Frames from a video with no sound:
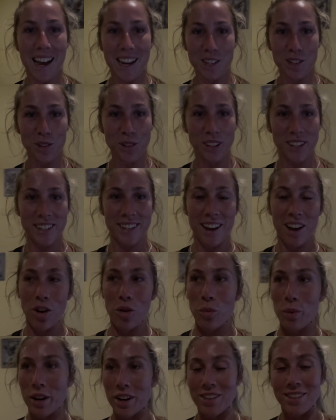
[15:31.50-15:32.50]
As you can
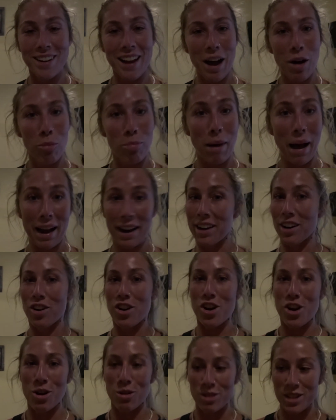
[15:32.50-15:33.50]
tell, we are now back in
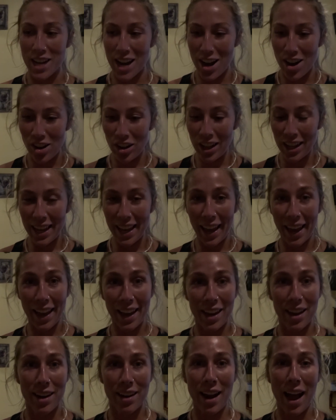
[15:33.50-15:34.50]
our hotel
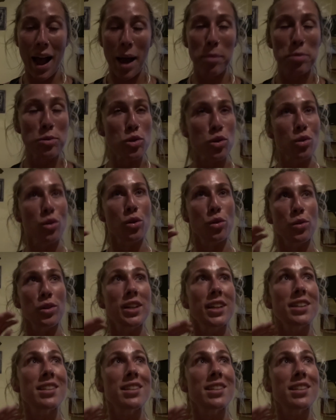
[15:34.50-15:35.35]
and absolutely